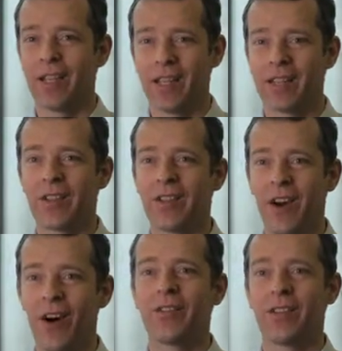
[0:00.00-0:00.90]
years
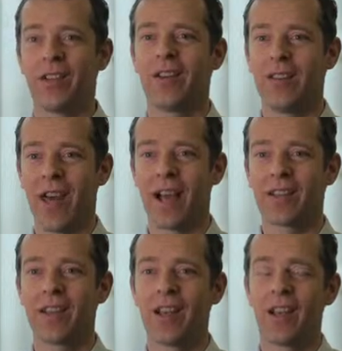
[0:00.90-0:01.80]
after
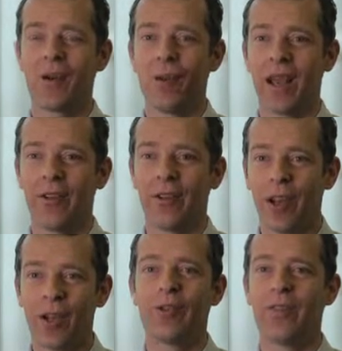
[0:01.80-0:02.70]
that. We have
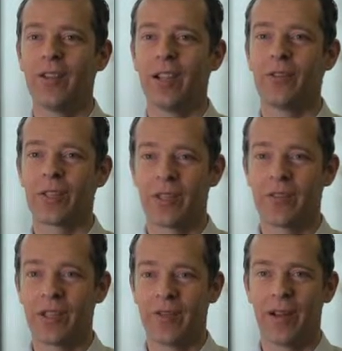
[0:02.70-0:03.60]
loads of legal
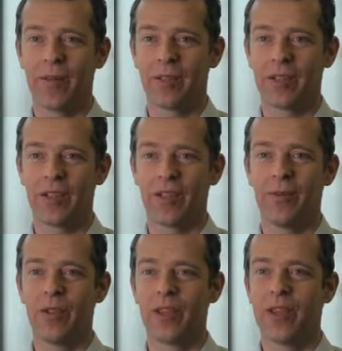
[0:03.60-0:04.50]
services available to
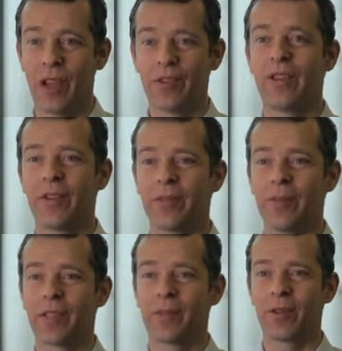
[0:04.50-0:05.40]
consumers and loads of different
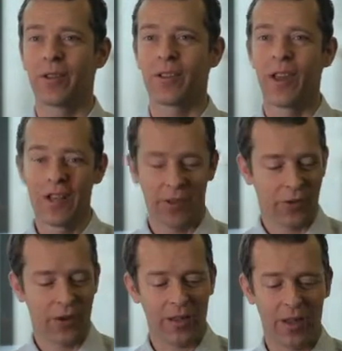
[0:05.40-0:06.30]
business models. So
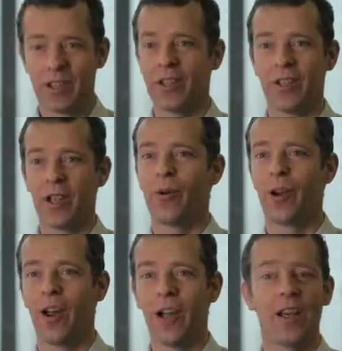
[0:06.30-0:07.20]
the great thing is you can go
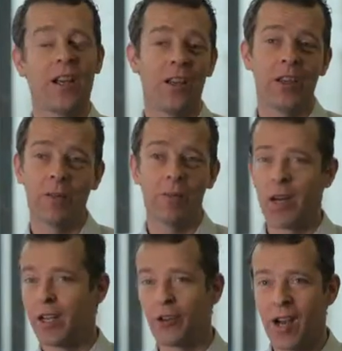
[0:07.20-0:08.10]
online, you can
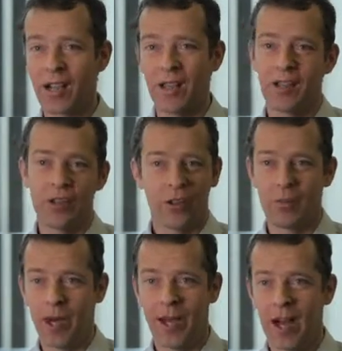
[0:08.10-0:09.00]
buy a track, you
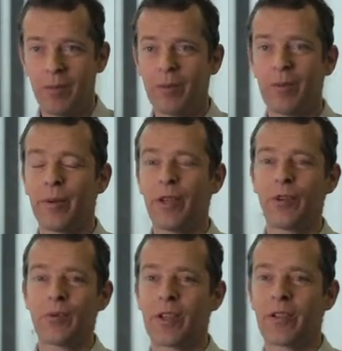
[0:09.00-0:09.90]
can buy an album, but you
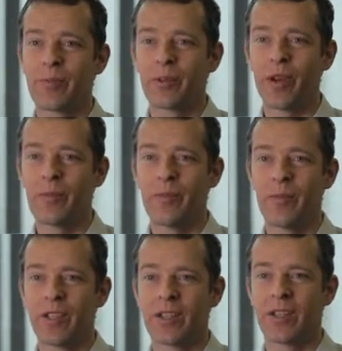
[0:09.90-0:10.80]
can also subscribe to
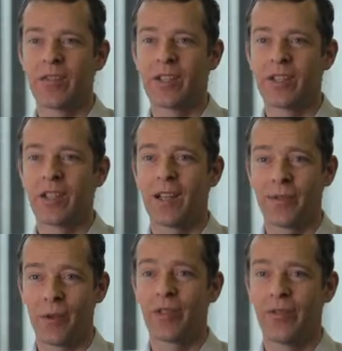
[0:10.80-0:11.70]
music services like
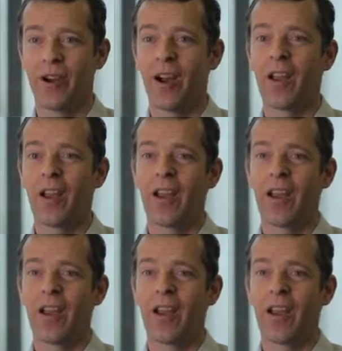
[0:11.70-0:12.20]
Spotify,